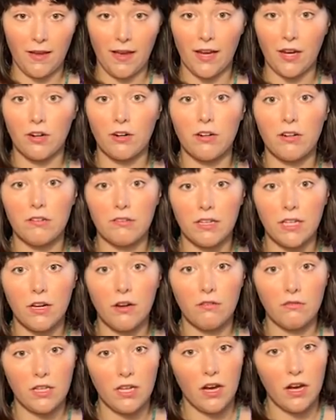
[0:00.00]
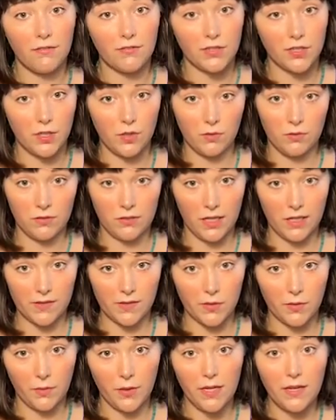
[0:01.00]
I currently only offer 2 slots
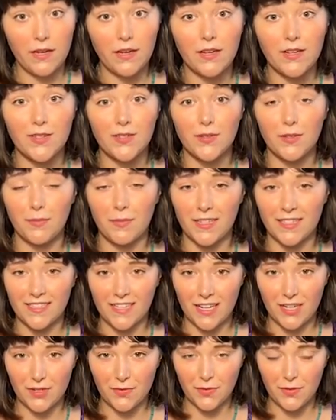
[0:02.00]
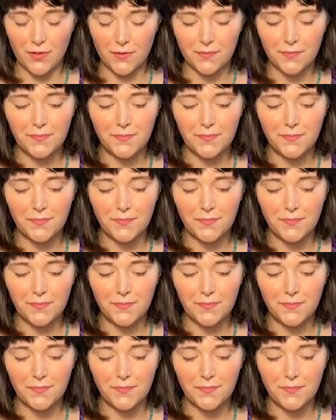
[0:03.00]
a week due to my schedule.